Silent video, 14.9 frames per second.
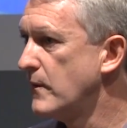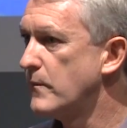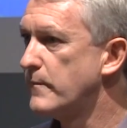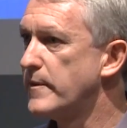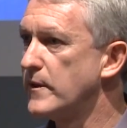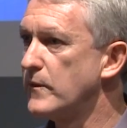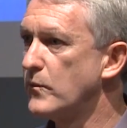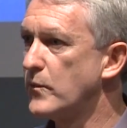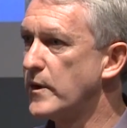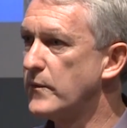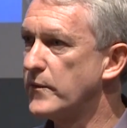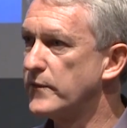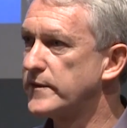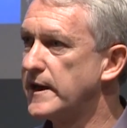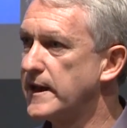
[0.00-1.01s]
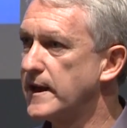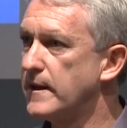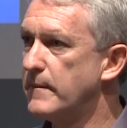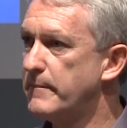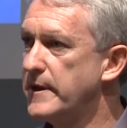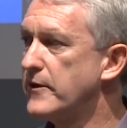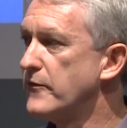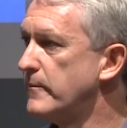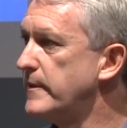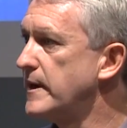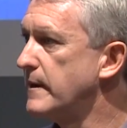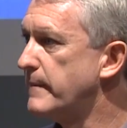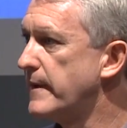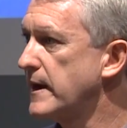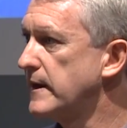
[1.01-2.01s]
But when we're getting a bigger and
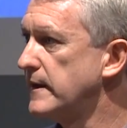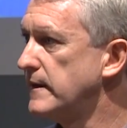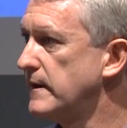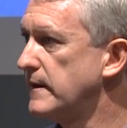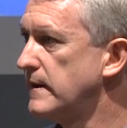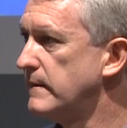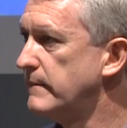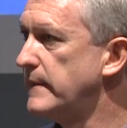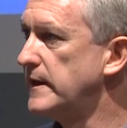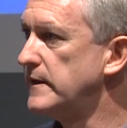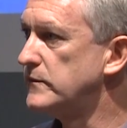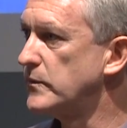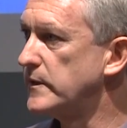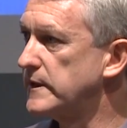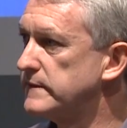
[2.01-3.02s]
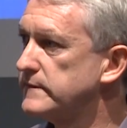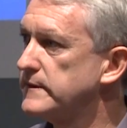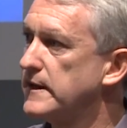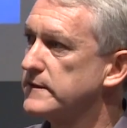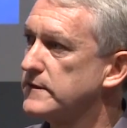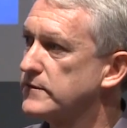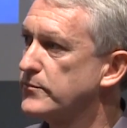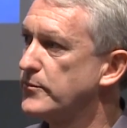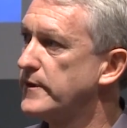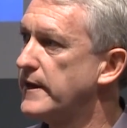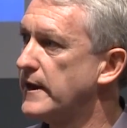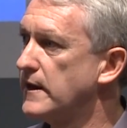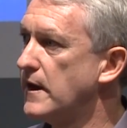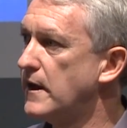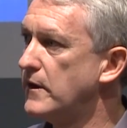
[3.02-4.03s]
bigger bucket, it means we can start to spread
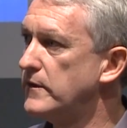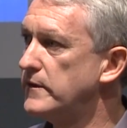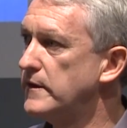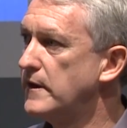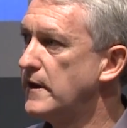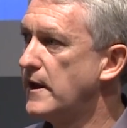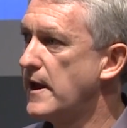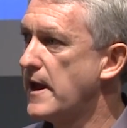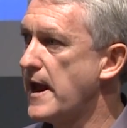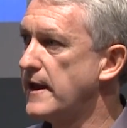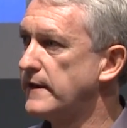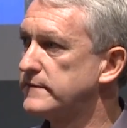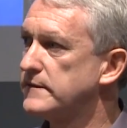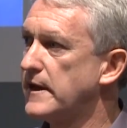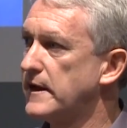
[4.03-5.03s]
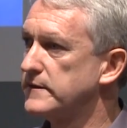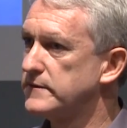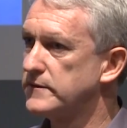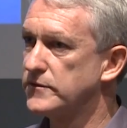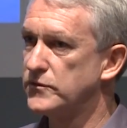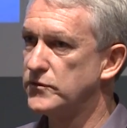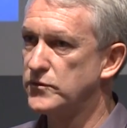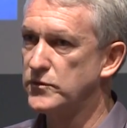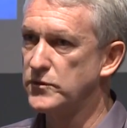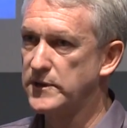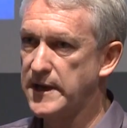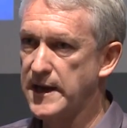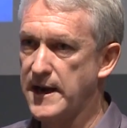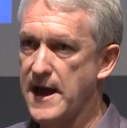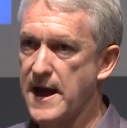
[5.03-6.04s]
that load and start to
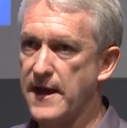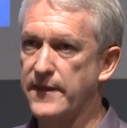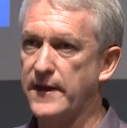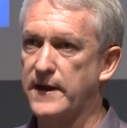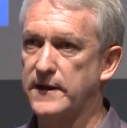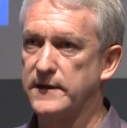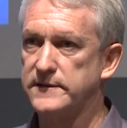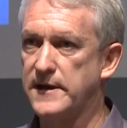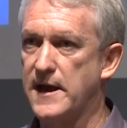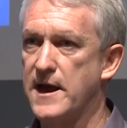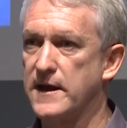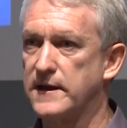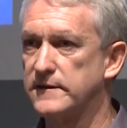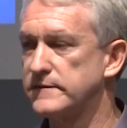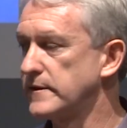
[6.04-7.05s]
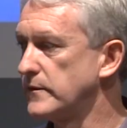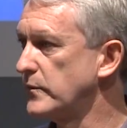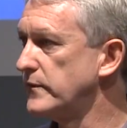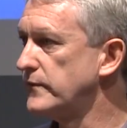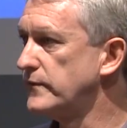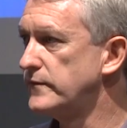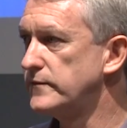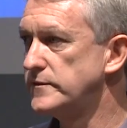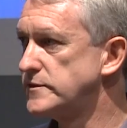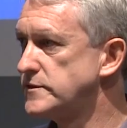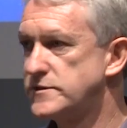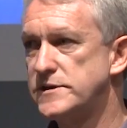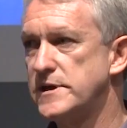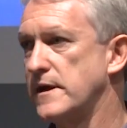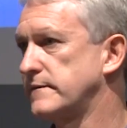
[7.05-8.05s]
get other targets that we've
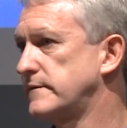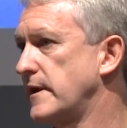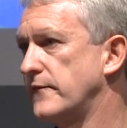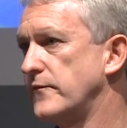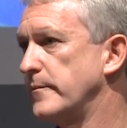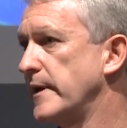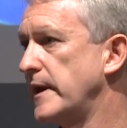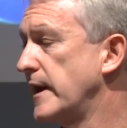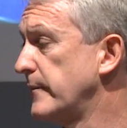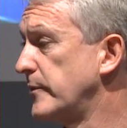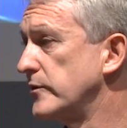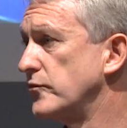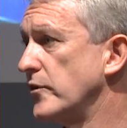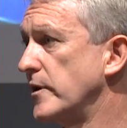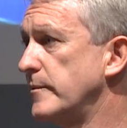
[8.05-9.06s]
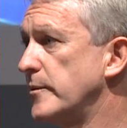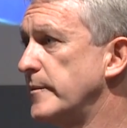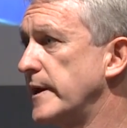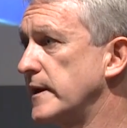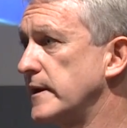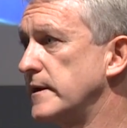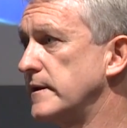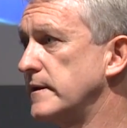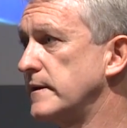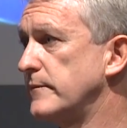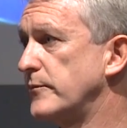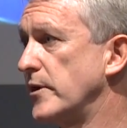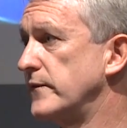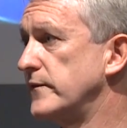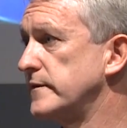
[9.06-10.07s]
just haven't been able to dream about
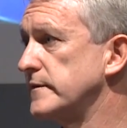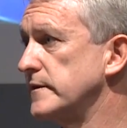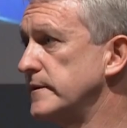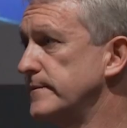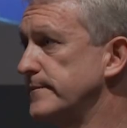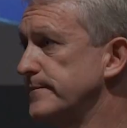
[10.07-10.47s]
previously.